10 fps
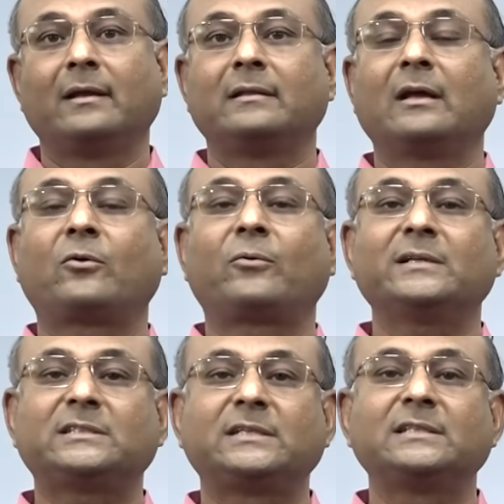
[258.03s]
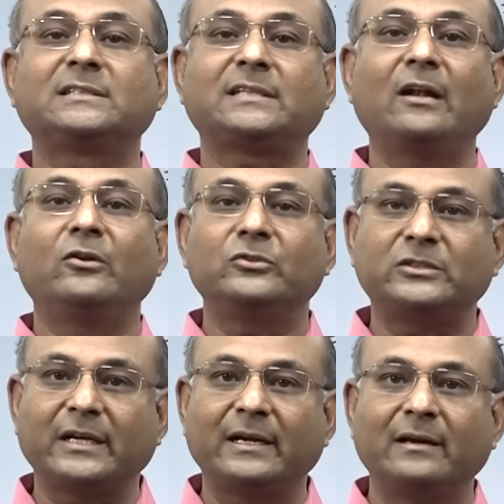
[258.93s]
the question
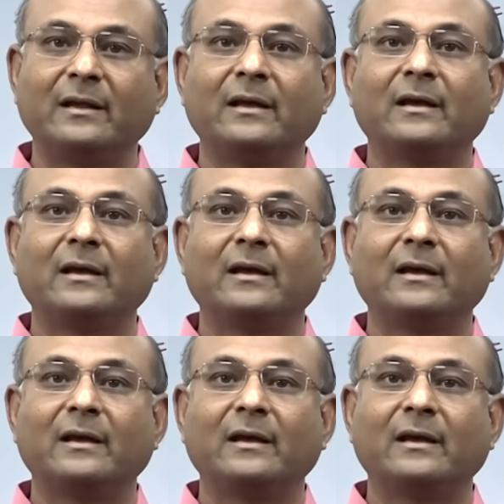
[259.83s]
solution